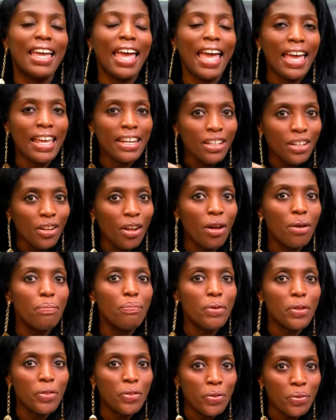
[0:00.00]
And
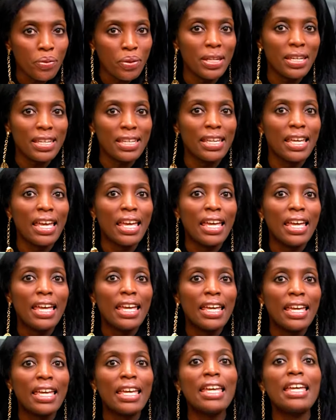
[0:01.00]
number three,
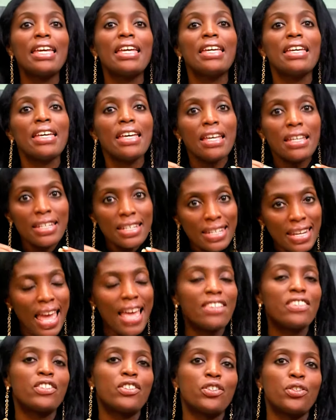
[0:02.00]
He
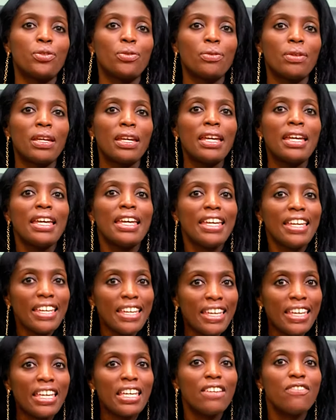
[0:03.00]
tests you. He
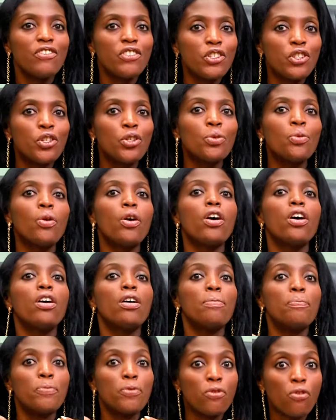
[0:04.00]
gives you
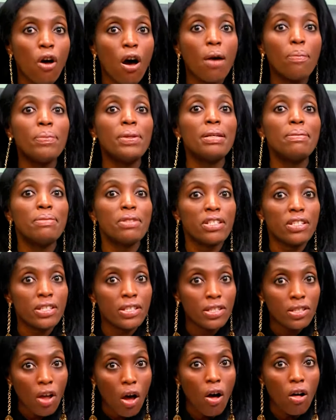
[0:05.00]
a problem to
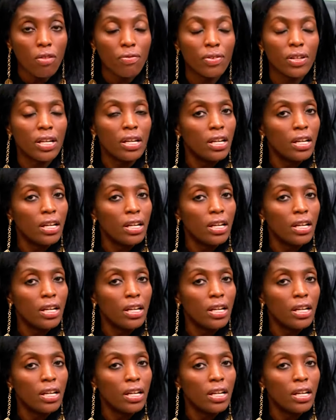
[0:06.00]
solve.